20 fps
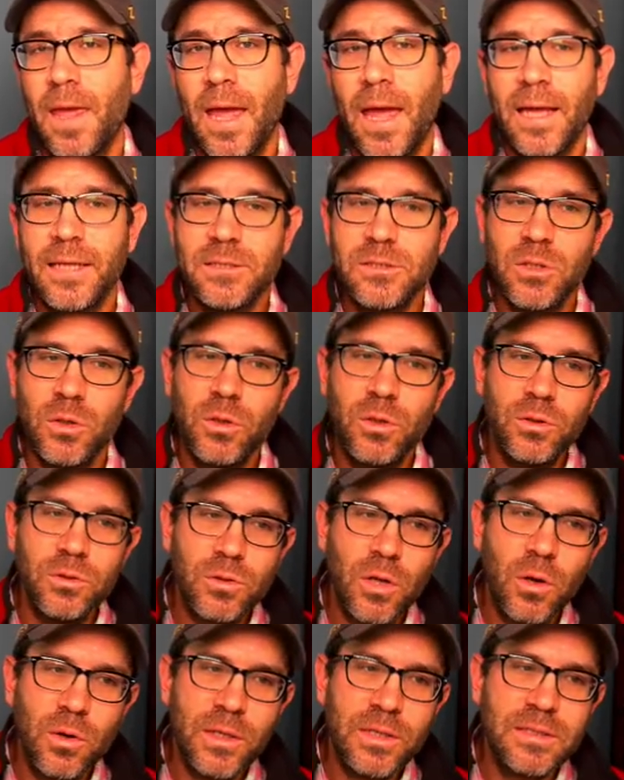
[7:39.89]
And so you'll
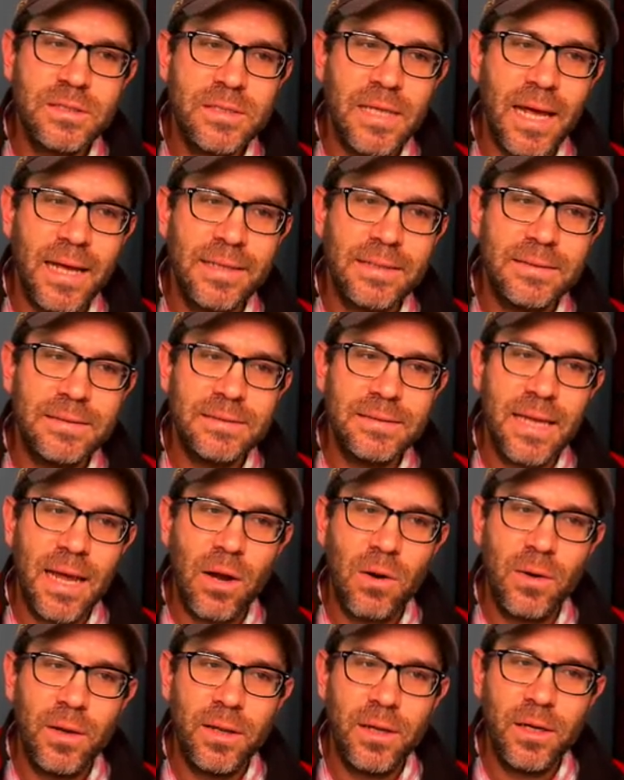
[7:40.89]
notice that
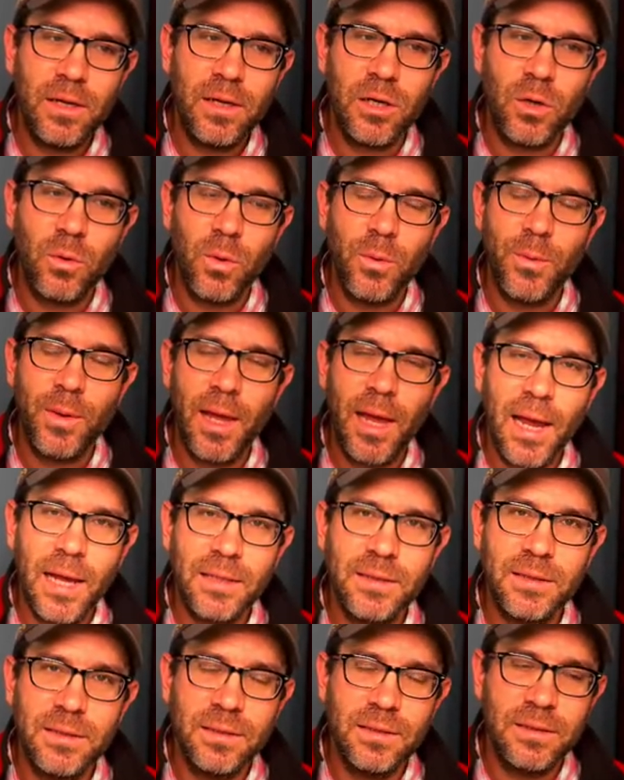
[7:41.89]
down here, when we
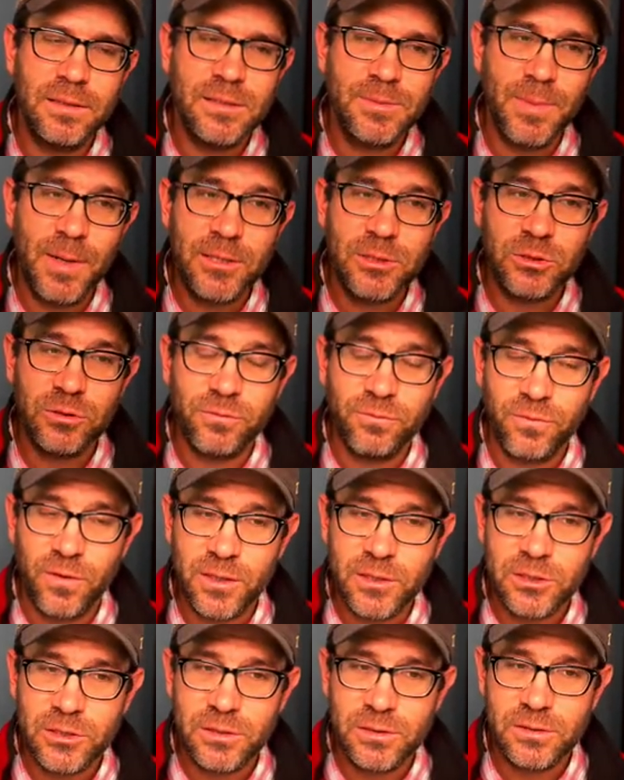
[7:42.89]
had the special
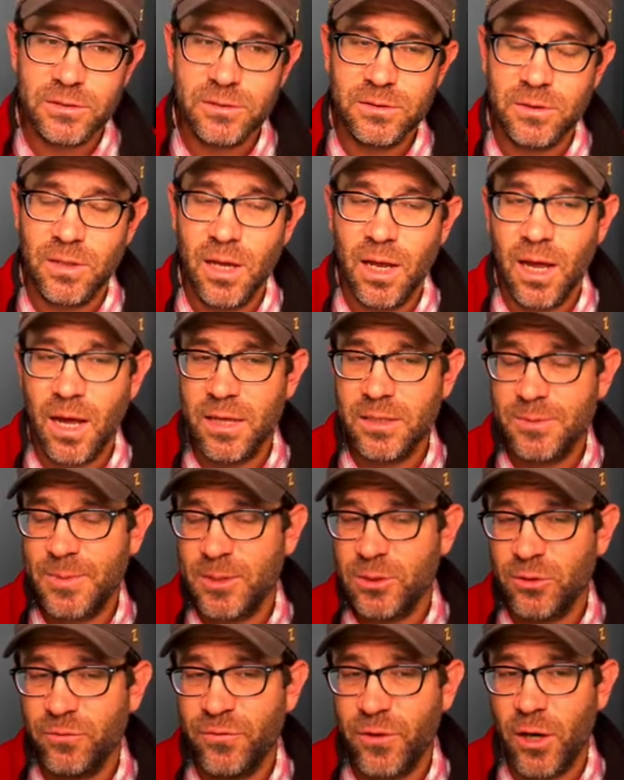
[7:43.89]
functions,
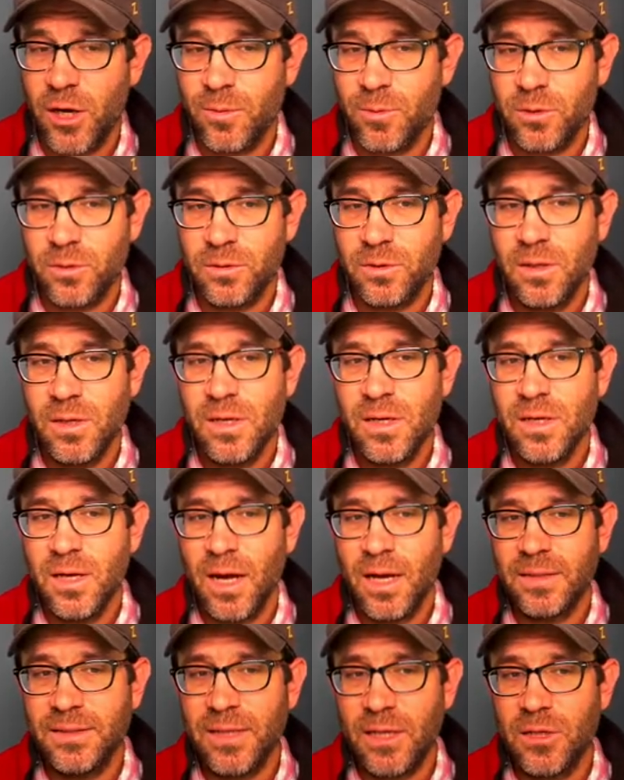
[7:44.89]
special variable
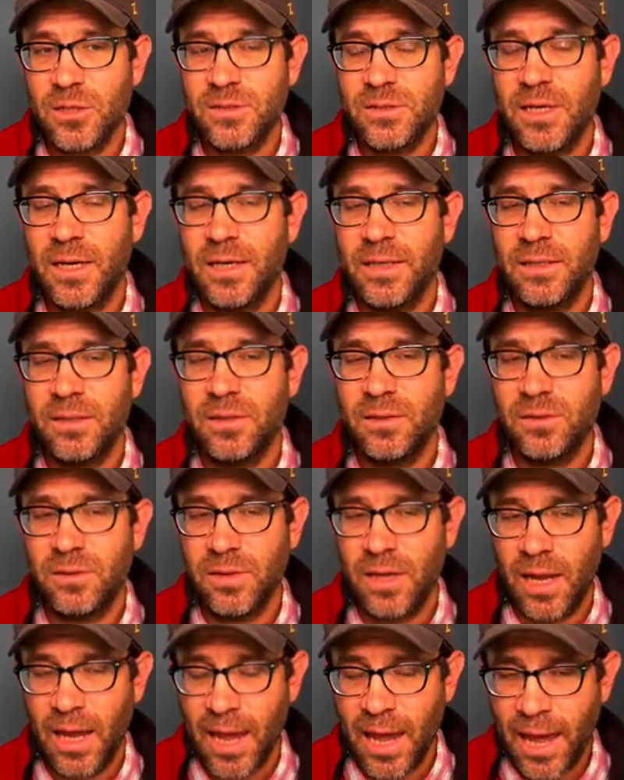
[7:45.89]

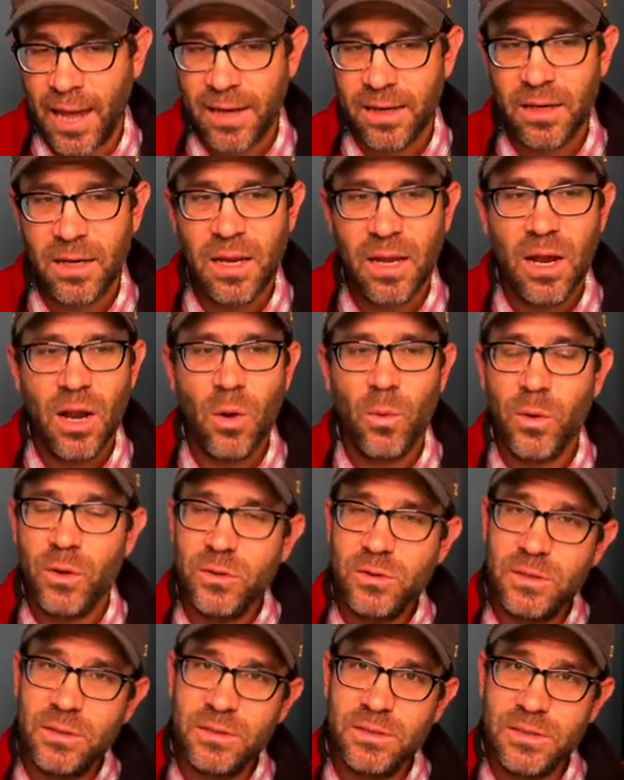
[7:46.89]
$@ we
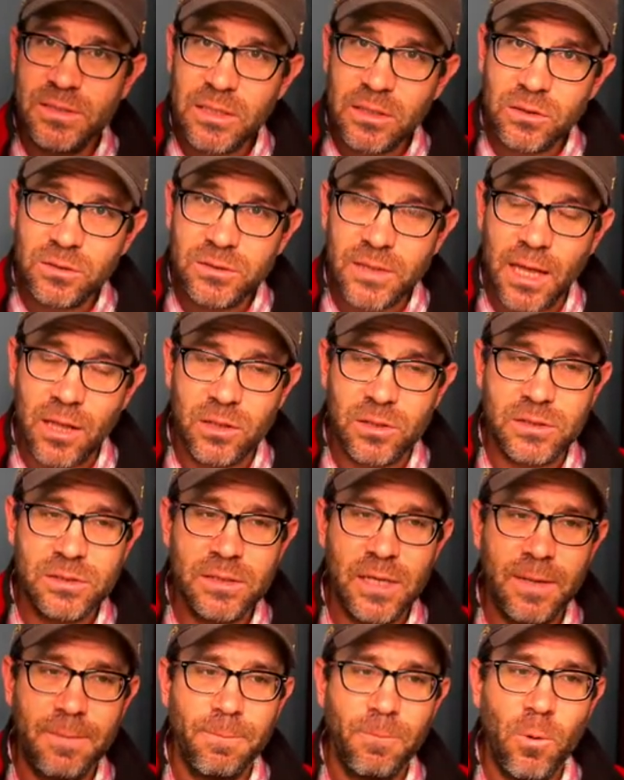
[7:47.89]
used a single
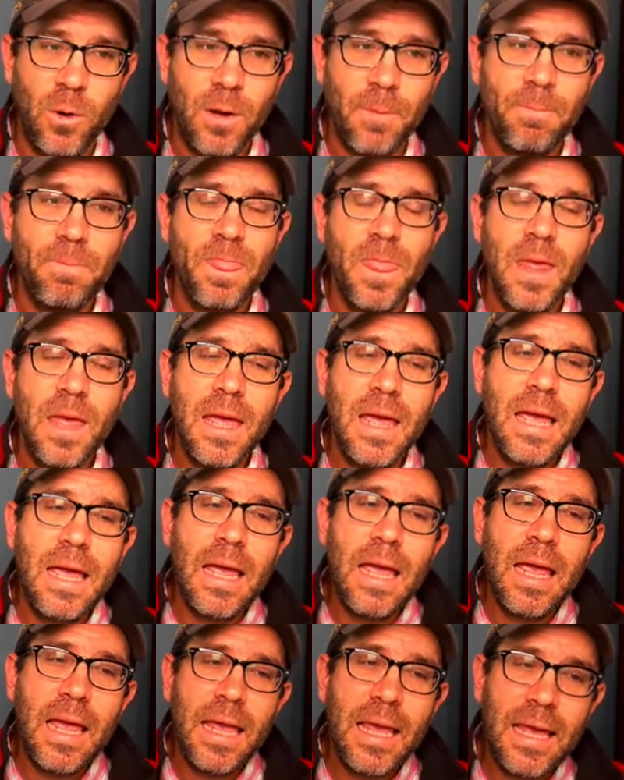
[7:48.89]
$. Well,
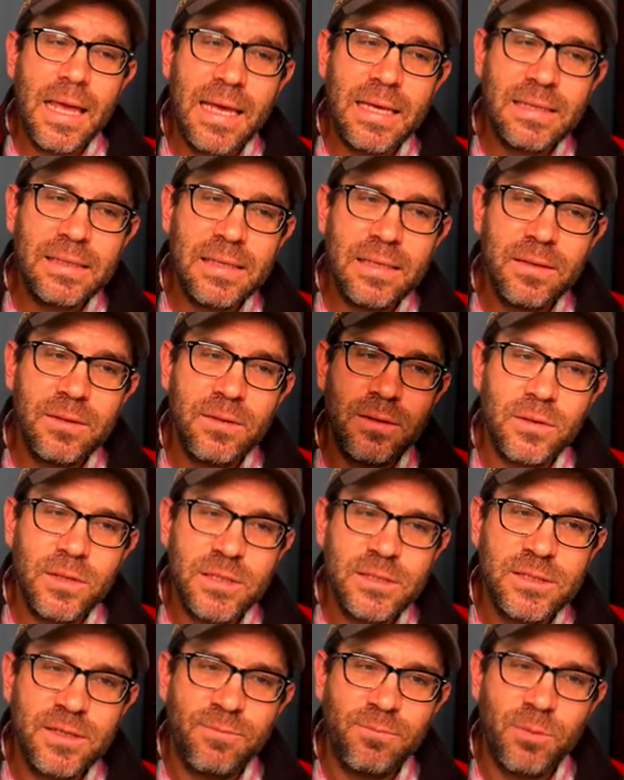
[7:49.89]
in the
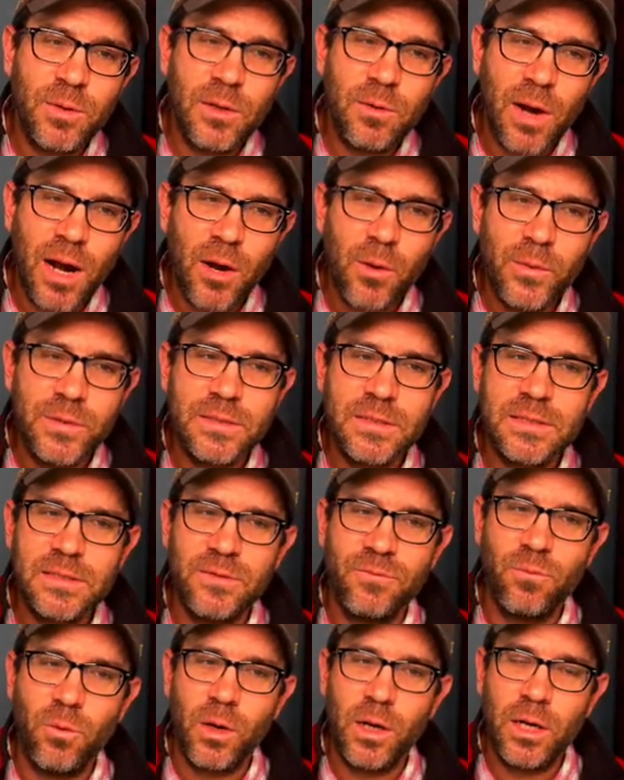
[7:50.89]
list of prerequisites,
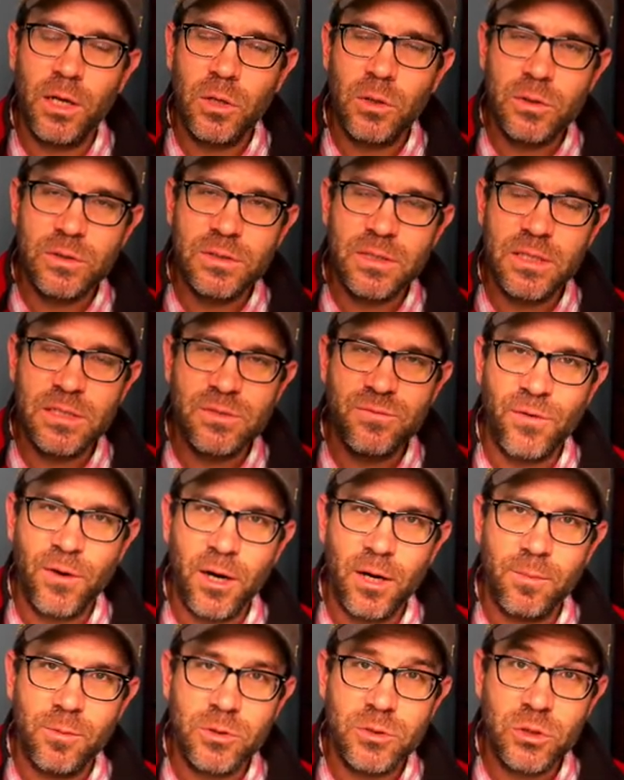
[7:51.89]
if we're going to use these
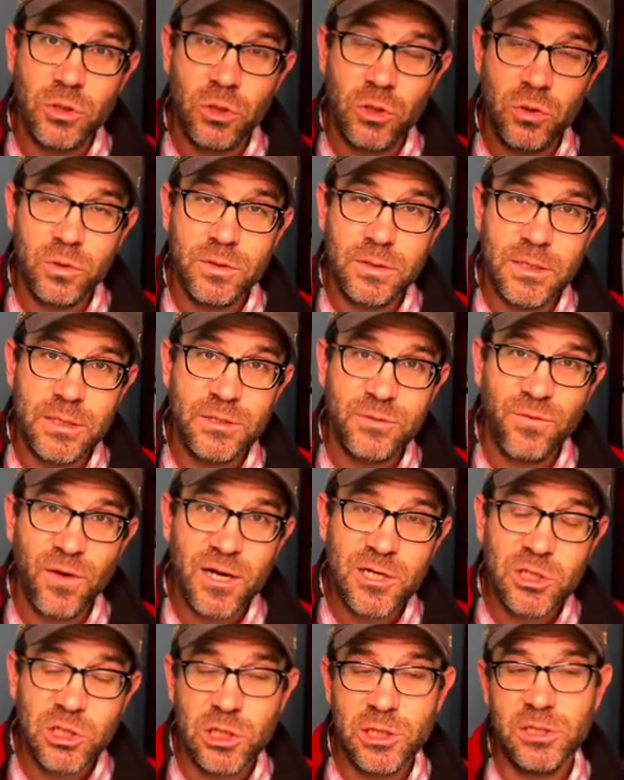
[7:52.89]
variables or use these
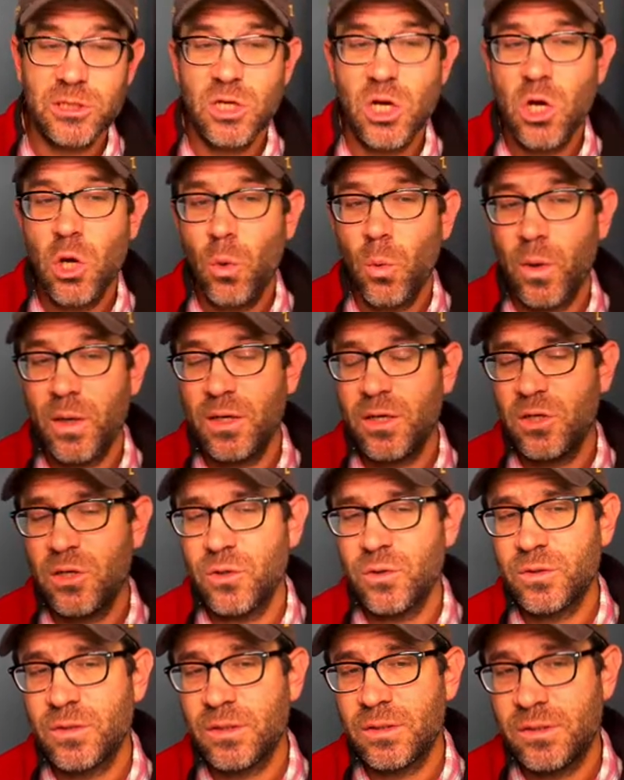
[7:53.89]
functions, we need to
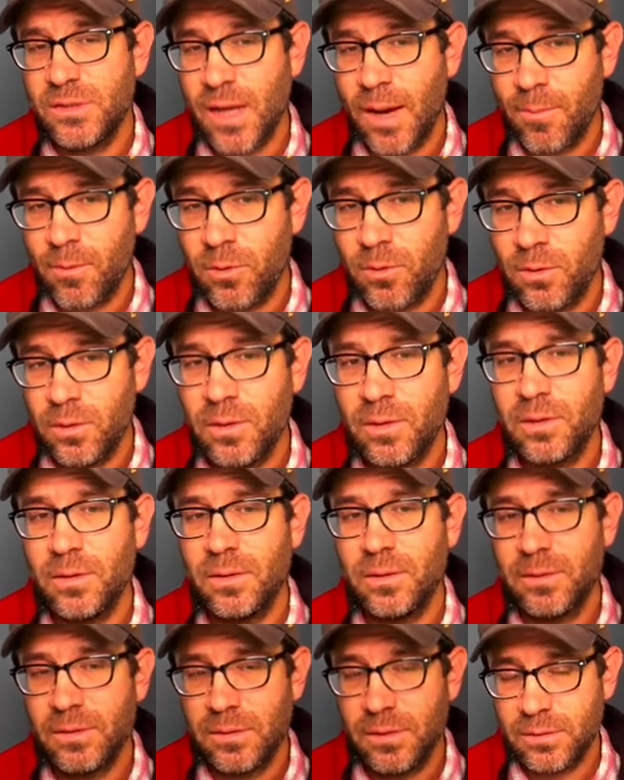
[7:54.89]
use a double
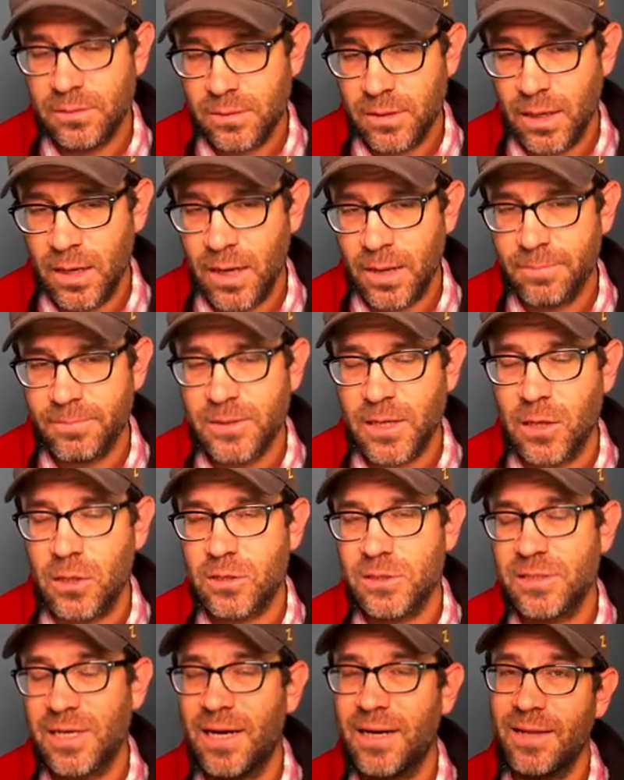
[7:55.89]

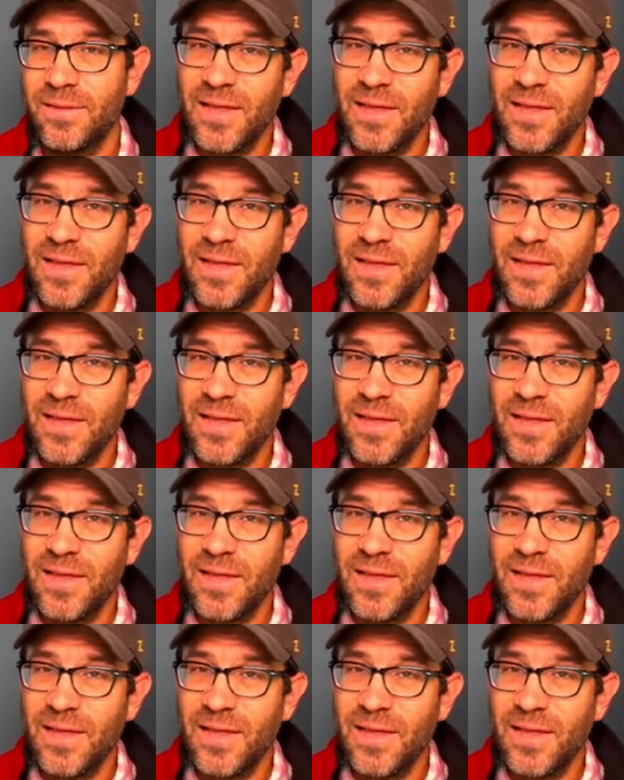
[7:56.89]
$.